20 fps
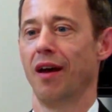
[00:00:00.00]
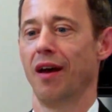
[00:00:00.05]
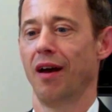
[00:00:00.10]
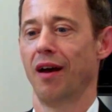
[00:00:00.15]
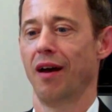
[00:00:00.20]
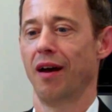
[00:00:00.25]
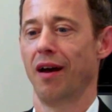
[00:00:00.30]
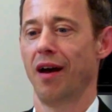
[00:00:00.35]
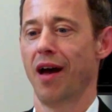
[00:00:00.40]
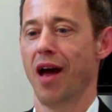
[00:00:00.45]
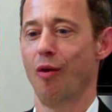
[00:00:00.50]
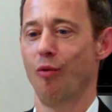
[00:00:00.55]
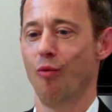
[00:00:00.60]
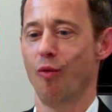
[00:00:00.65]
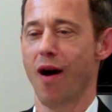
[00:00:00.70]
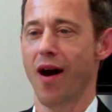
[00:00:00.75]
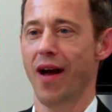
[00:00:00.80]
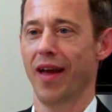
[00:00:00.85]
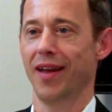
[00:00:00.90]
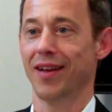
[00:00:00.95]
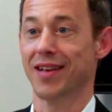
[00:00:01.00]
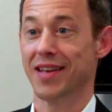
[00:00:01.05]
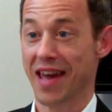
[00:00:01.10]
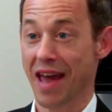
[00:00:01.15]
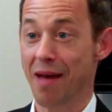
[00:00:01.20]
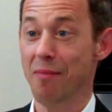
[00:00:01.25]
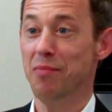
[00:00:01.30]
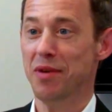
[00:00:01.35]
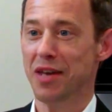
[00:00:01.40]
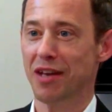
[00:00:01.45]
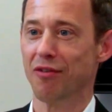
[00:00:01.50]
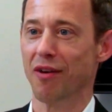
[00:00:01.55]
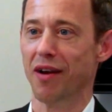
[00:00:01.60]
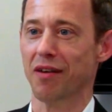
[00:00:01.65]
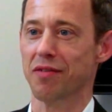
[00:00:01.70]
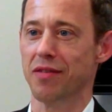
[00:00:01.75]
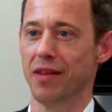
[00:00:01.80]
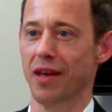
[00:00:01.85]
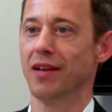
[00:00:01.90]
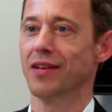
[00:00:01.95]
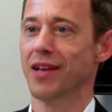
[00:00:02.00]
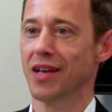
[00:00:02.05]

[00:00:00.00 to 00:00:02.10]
and why it can be a great thing.